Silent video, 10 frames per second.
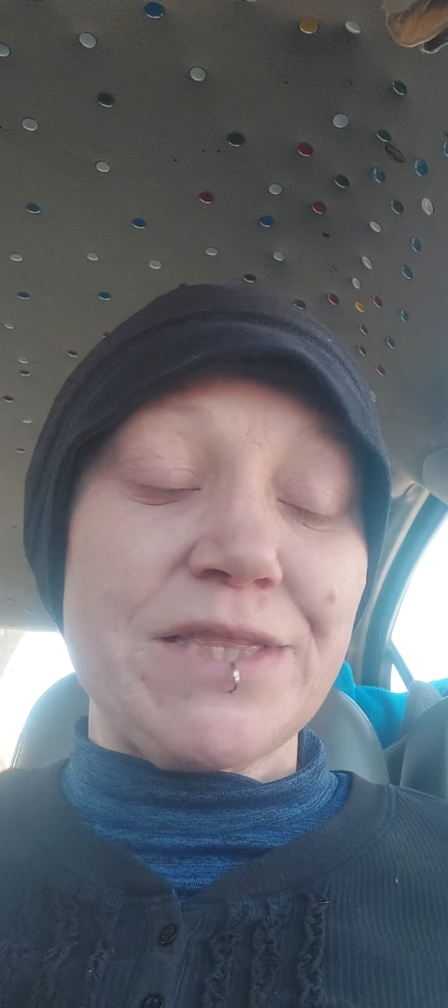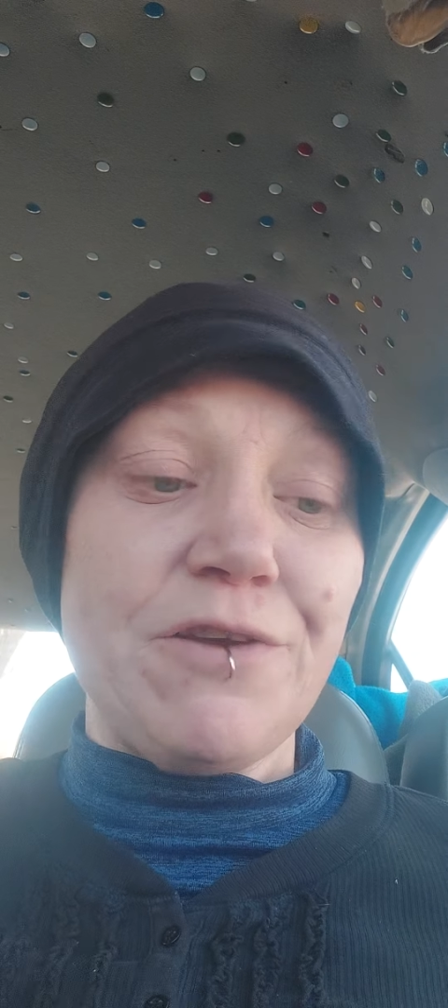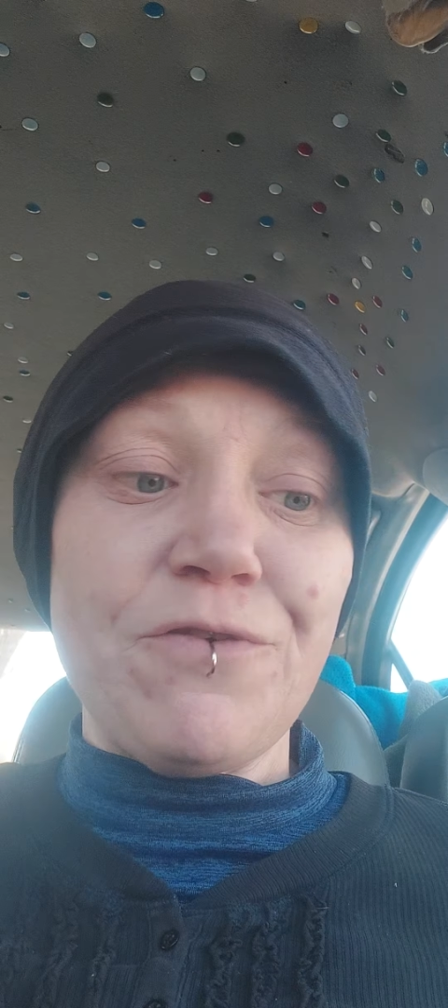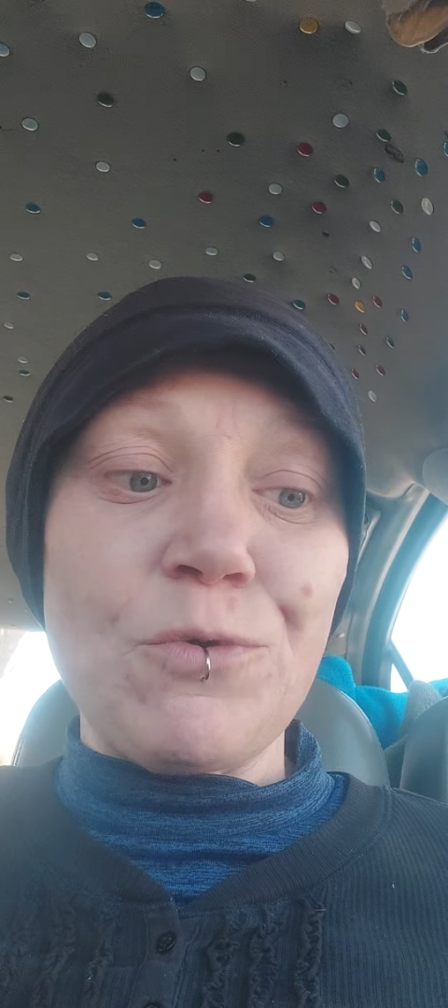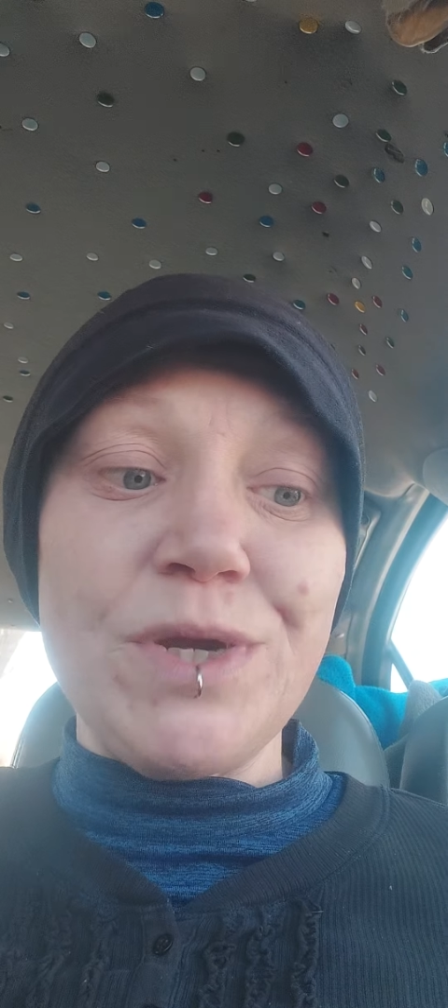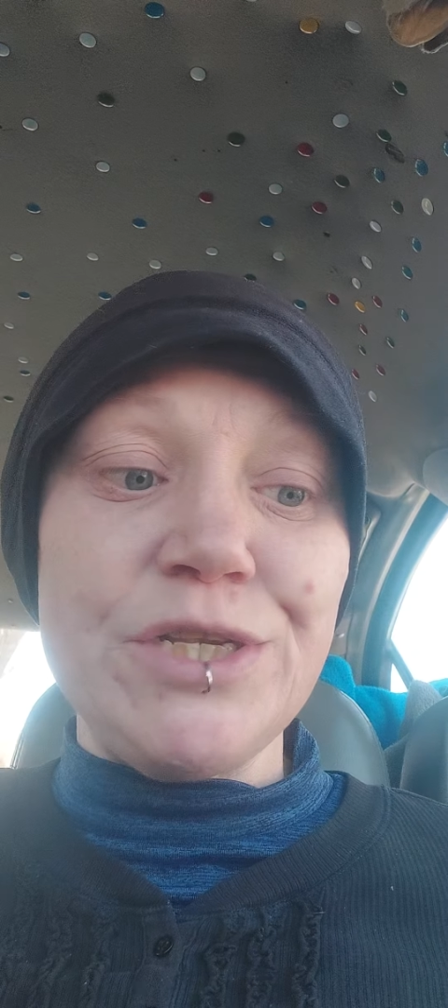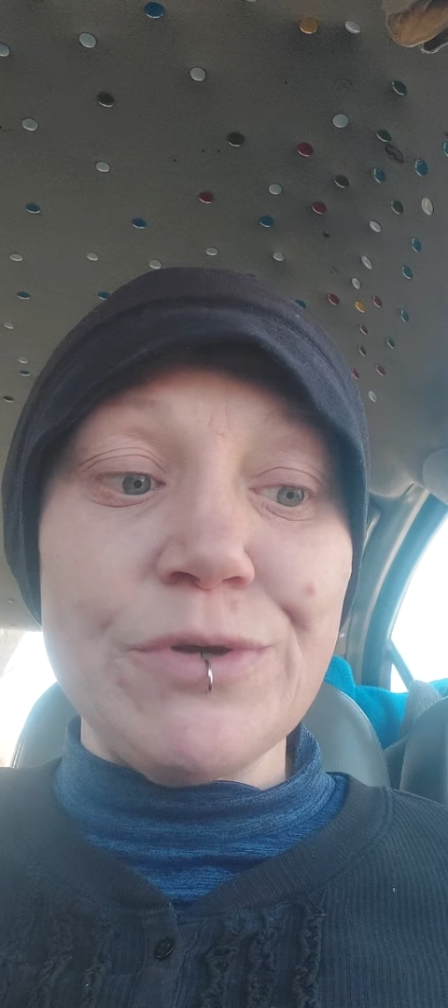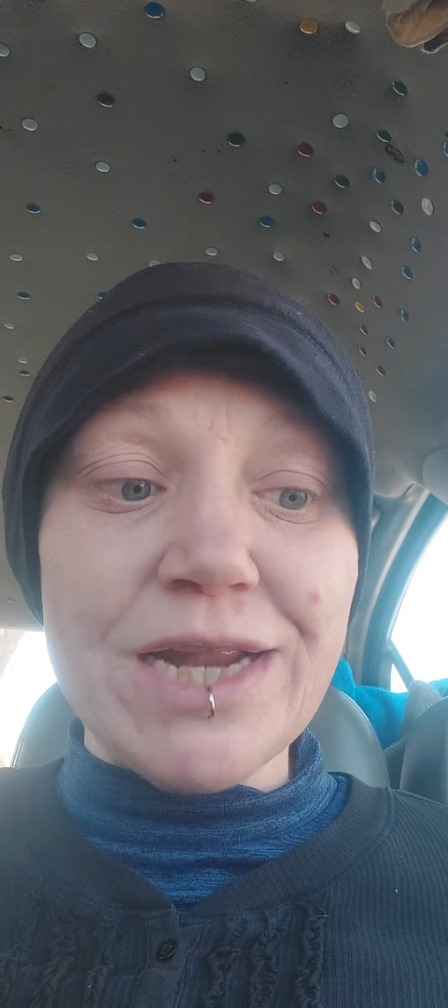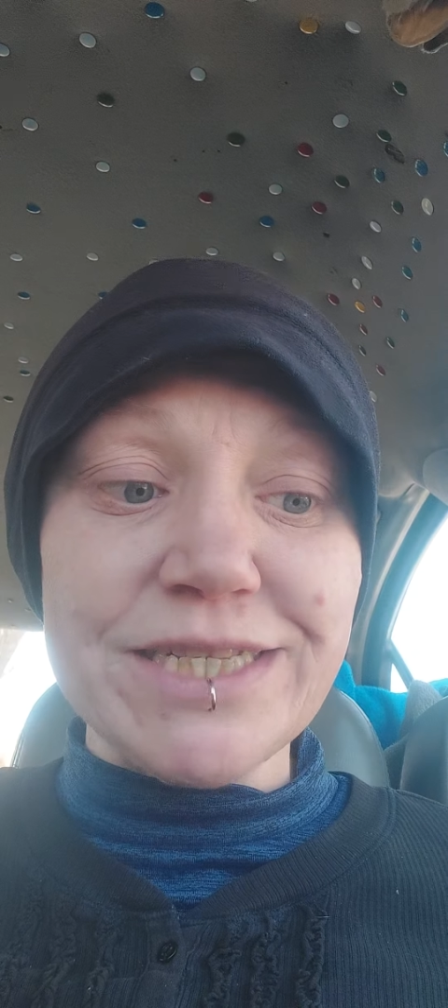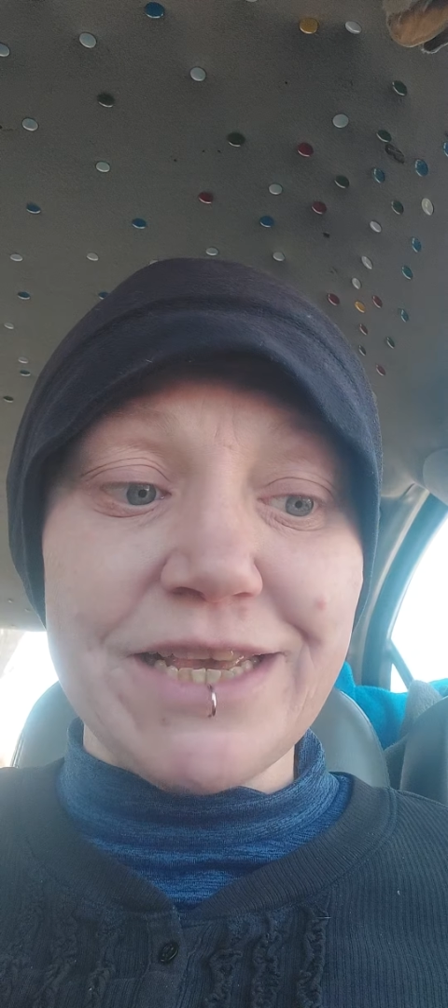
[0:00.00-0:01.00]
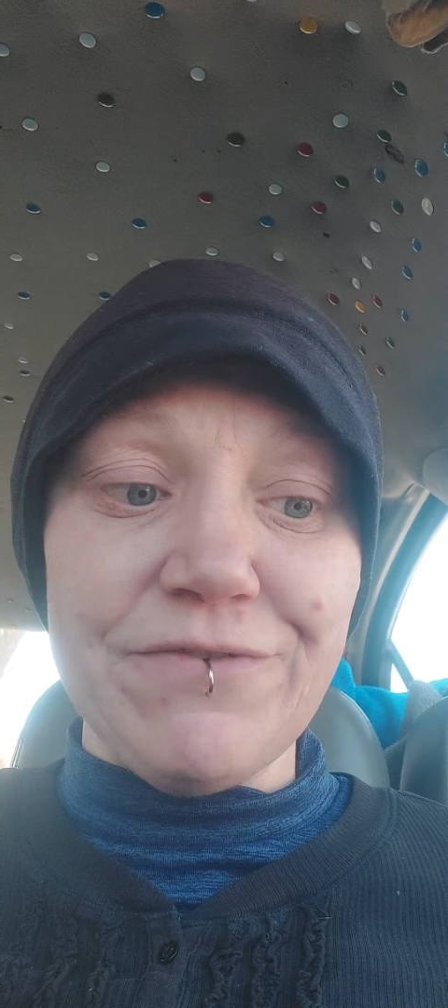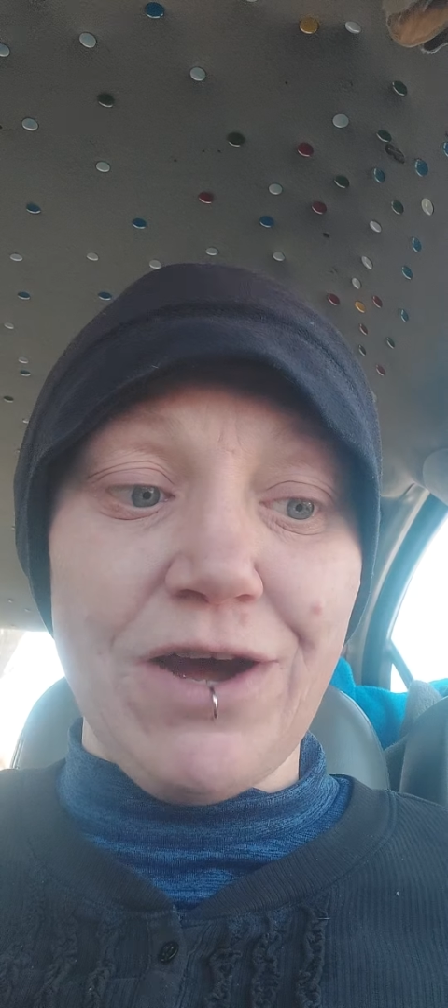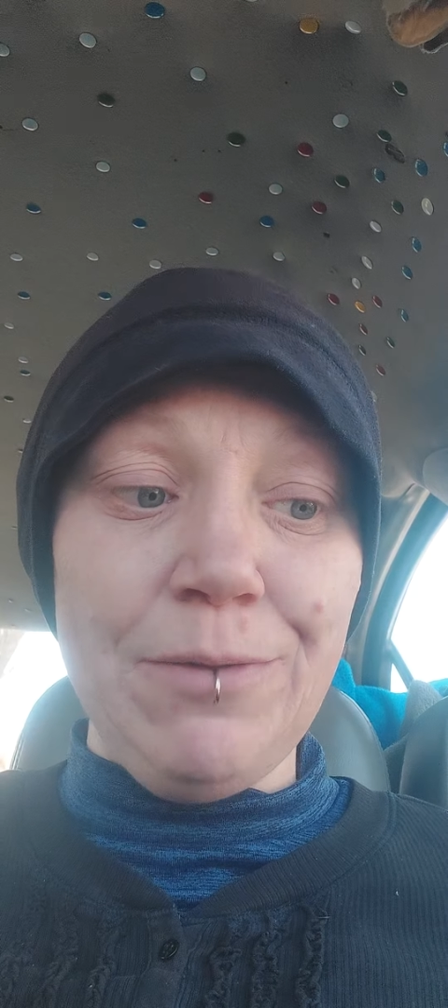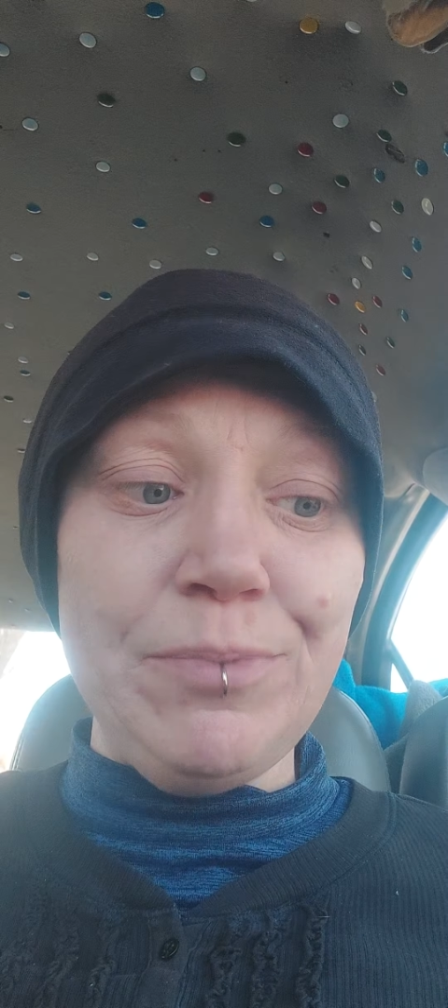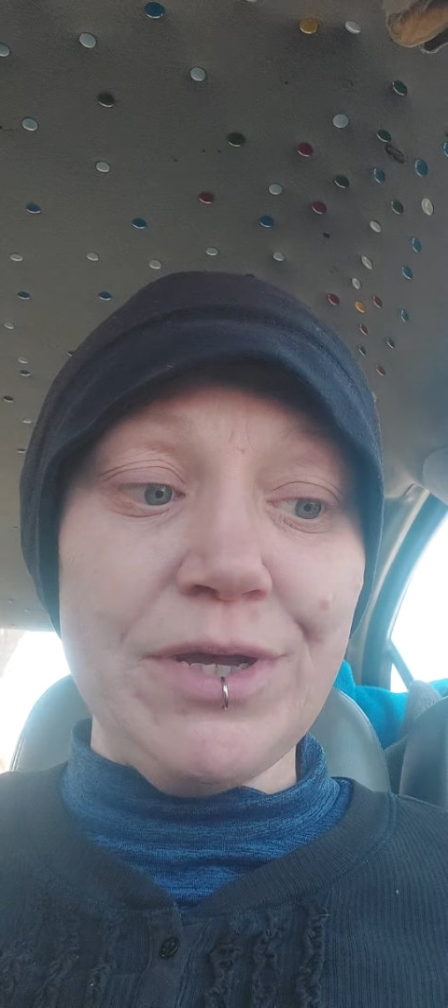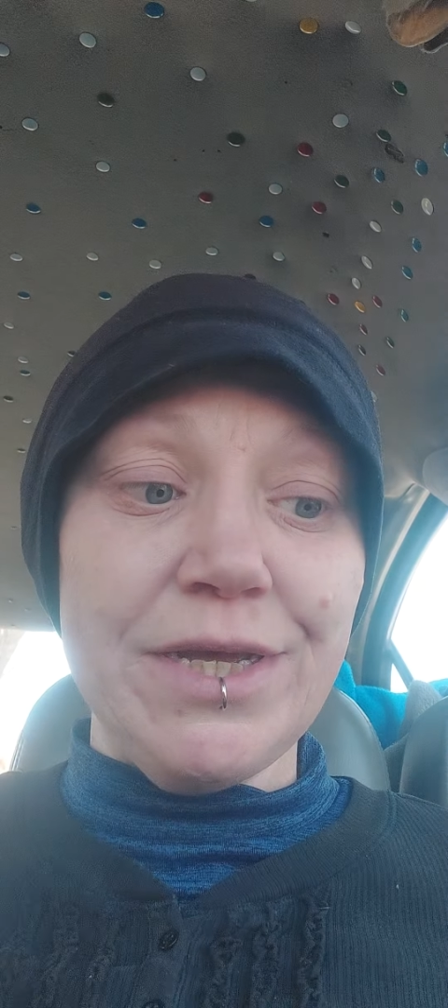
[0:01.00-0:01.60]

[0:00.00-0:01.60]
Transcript: Therefore, we do not give up,